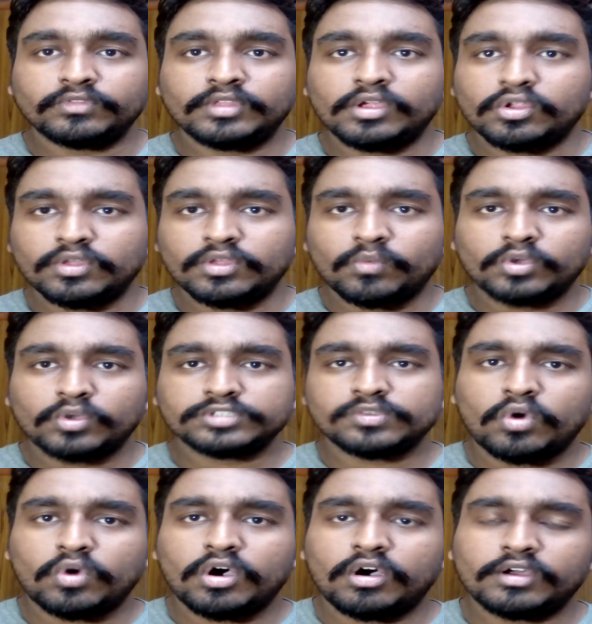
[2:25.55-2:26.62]
There was a
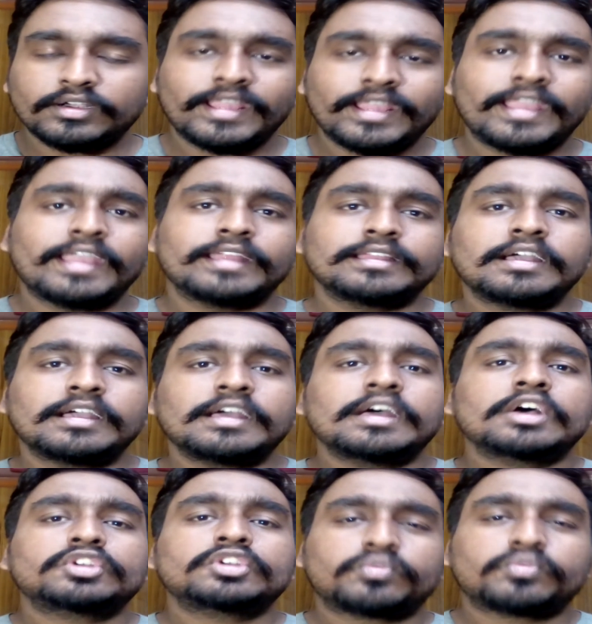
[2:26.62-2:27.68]
war, and
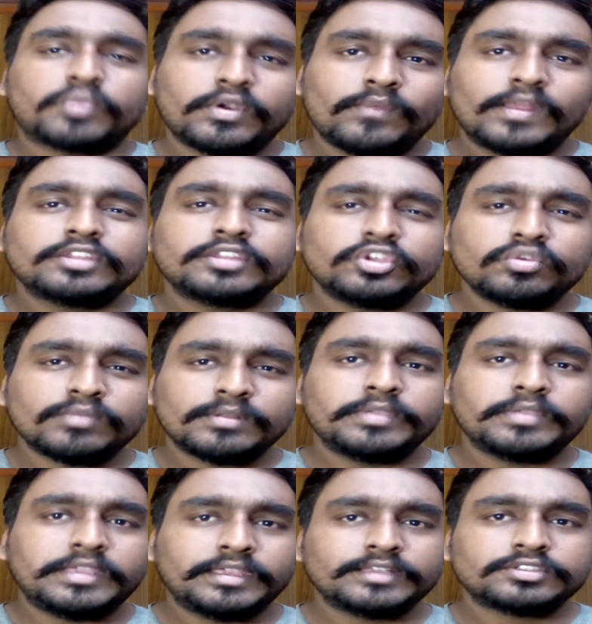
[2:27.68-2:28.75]
to prevent human
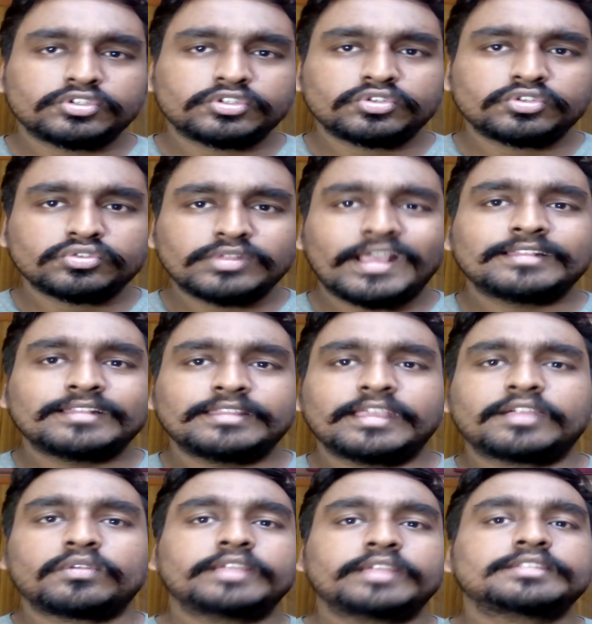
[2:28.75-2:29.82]
beings to do that, they
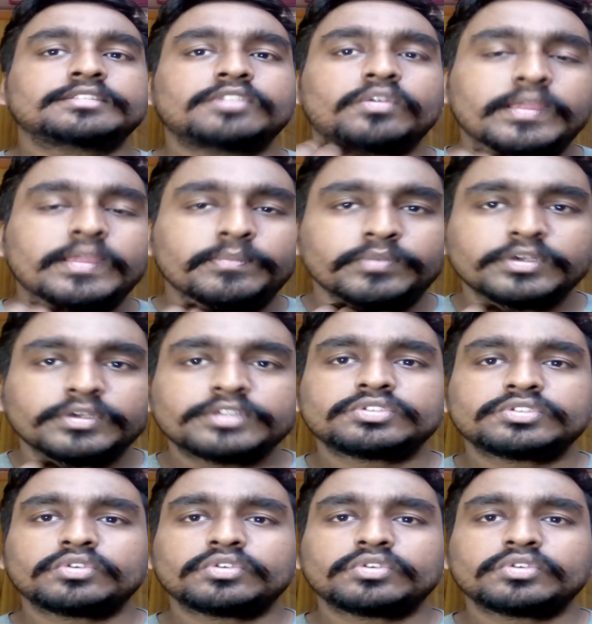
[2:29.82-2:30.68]
created the Reapers,